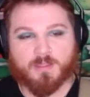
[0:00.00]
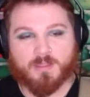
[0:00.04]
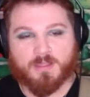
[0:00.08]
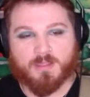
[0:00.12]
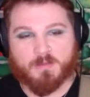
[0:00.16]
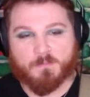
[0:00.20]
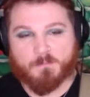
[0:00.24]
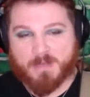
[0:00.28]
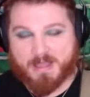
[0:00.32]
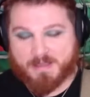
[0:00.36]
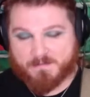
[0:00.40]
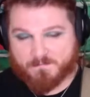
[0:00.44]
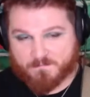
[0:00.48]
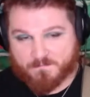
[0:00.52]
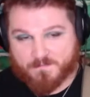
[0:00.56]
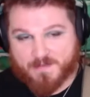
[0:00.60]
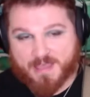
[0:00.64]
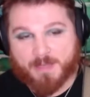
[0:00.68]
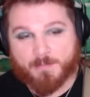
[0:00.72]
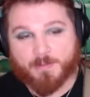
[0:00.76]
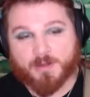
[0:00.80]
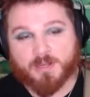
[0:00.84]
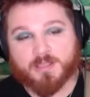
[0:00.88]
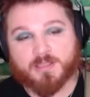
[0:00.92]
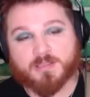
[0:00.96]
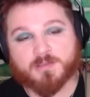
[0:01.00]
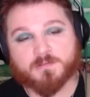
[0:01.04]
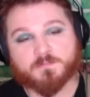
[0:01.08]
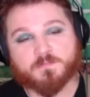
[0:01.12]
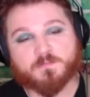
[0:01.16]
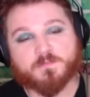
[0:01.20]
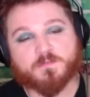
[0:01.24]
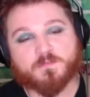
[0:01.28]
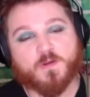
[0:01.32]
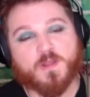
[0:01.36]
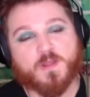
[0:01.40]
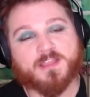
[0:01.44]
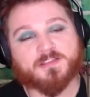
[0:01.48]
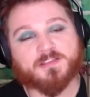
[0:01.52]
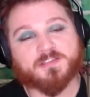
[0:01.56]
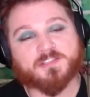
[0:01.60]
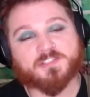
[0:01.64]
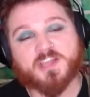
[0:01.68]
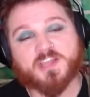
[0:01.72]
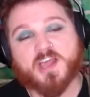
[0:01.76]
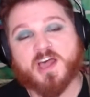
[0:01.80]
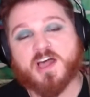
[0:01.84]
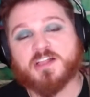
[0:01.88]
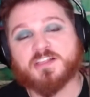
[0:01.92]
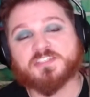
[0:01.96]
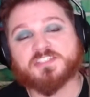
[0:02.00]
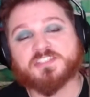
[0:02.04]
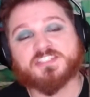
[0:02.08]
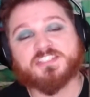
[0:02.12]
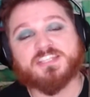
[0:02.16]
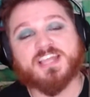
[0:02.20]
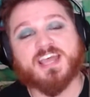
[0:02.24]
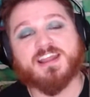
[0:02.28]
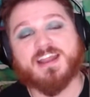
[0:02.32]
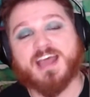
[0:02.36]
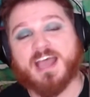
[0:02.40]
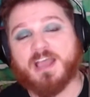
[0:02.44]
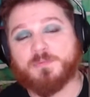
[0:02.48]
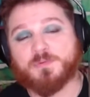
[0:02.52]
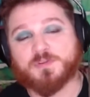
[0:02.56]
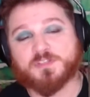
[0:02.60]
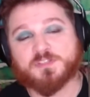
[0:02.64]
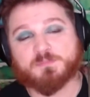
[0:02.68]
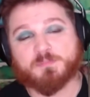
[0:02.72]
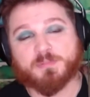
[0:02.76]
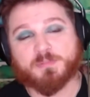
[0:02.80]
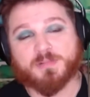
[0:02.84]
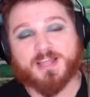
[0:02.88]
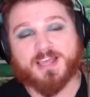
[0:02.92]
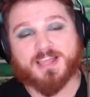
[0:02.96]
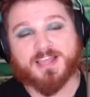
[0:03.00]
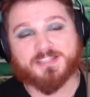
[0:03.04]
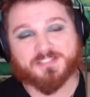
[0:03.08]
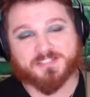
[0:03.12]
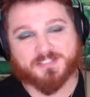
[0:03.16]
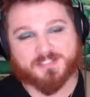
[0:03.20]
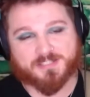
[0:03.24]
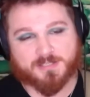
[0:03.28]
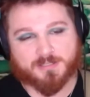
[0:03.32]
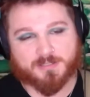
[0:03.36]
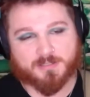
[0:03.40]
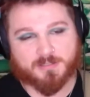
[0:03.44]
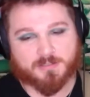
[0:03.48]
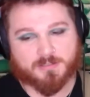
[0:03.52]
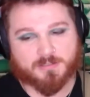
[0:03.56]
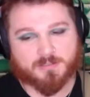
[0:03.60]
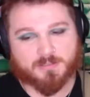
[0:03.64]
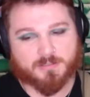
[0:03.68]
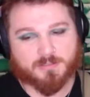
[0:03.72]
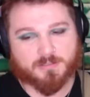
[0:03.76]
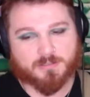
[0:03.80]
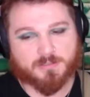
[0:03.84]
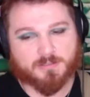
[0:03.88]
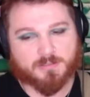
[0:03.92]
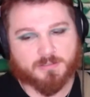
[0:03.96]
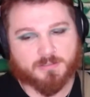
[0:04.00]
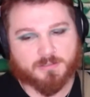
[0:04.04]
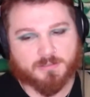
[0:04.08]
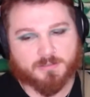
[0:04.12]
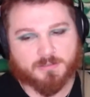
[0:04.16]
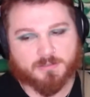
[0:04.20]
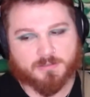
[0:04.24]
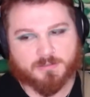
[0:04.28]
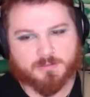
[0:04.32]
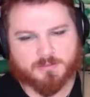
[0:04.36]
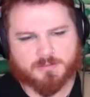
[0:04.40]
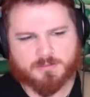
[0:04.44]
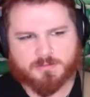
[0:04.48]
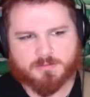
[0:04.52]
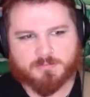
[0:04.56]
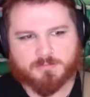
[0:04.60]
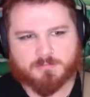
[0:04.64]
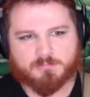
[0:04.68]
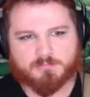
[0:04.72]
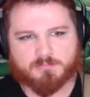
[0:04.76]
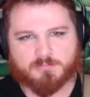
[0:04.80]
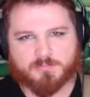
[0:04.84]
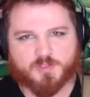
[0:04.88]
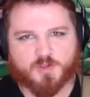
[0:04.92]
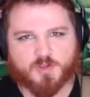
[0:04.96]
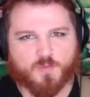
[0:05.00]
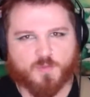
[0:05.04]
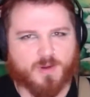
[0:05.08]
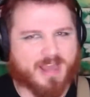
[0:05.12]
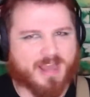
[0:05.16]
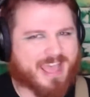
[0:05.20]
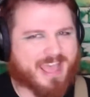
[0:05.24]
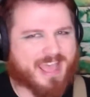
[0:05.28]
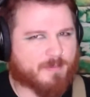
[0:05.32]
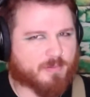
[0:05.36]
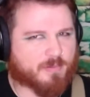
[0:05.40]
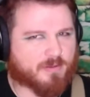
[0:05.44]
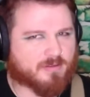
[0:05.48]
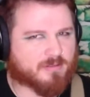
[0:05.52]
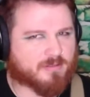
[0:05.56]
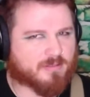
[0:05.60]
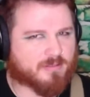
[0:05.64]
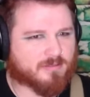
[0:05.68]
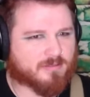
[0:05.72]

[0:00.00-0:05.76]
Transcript: My family and friends all said I was blessed. So what happened?